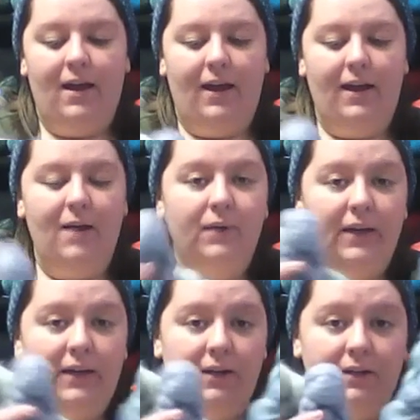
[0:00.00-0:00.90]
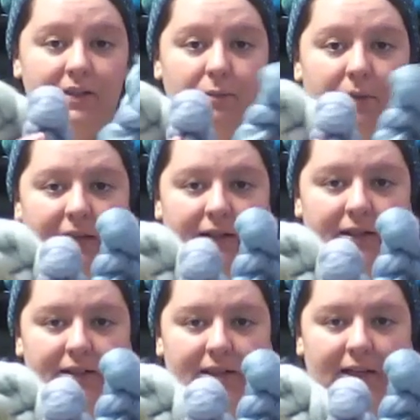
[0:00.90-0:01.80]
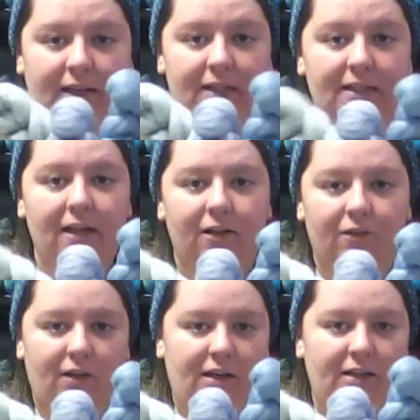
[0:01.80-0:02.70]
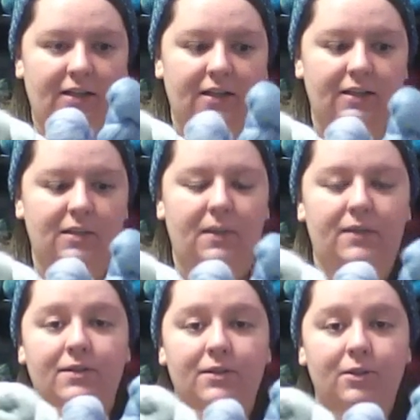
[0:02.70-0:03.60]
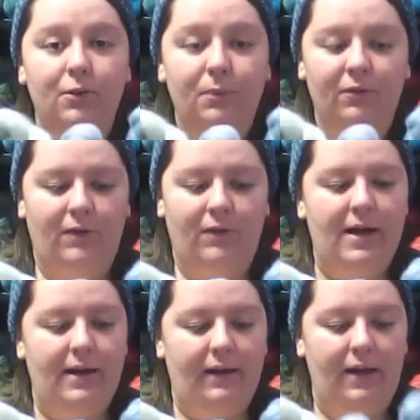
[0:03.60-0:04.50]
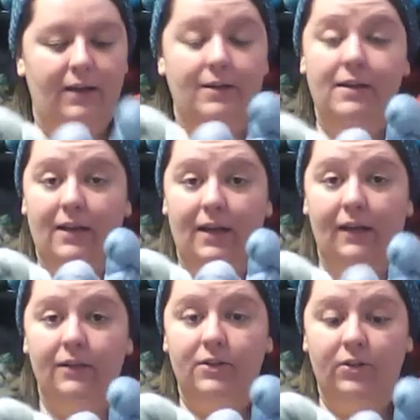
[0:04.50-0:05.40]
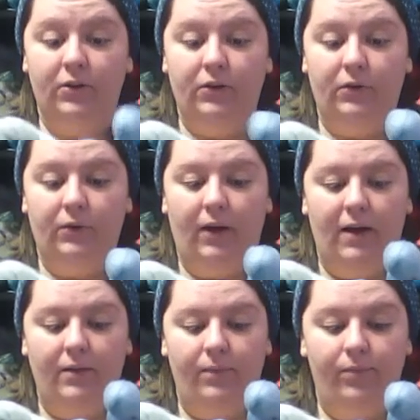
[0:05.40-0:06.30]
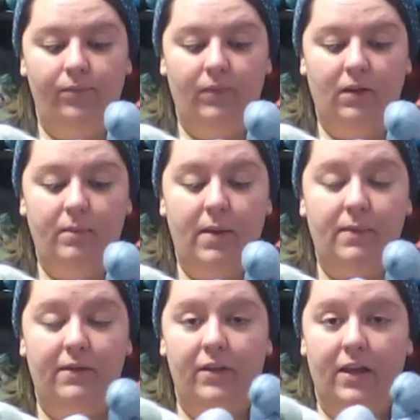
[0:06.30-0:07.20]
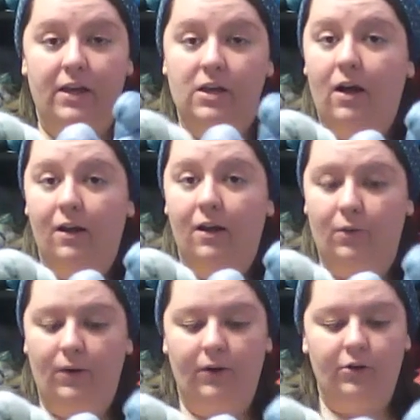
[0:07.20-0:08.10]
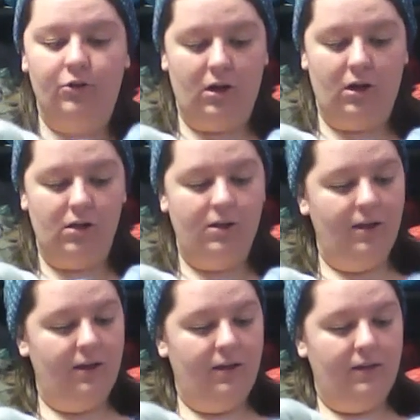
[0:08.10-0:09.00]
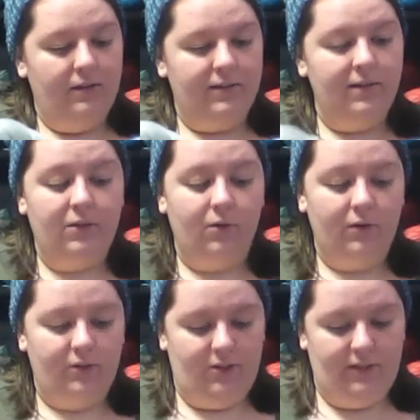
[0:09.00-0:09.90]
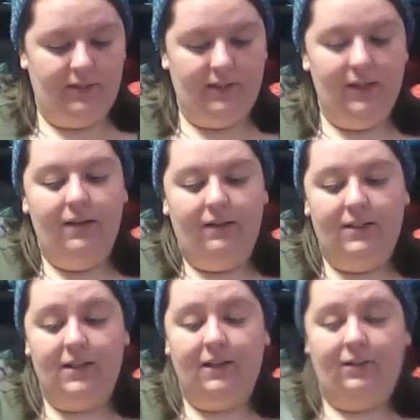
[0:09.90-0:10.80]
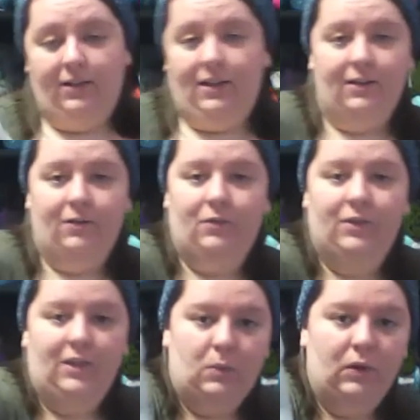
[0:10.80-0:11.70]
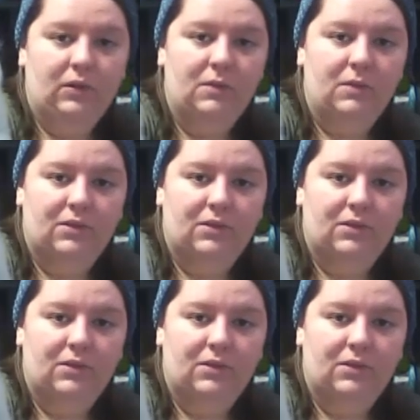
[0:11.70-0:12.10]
And I'm planning on spinning this. I can tell already it's going to spin super fine and knit it into maybe even like a colorwork shawl. It's going to be gorgeous. This color here really spoke to me.